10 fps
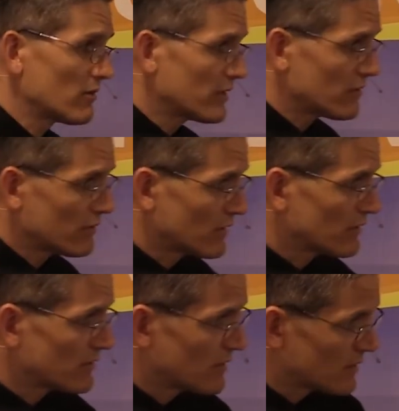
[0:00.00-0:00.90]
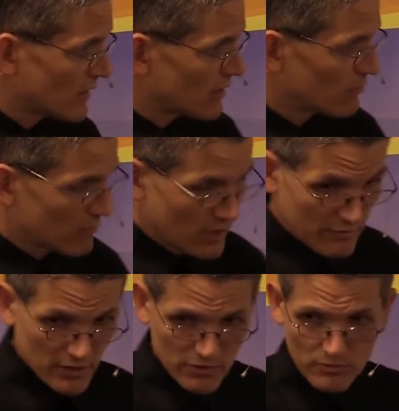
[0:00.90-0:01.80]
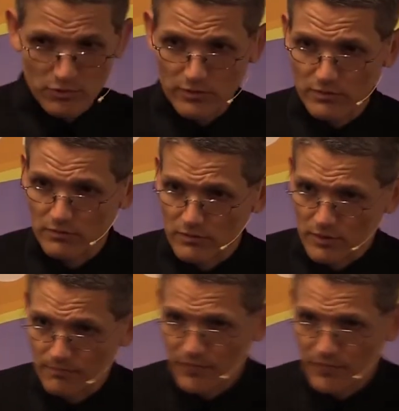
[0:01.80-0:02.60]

and other things like that, your raw vegetables. Right?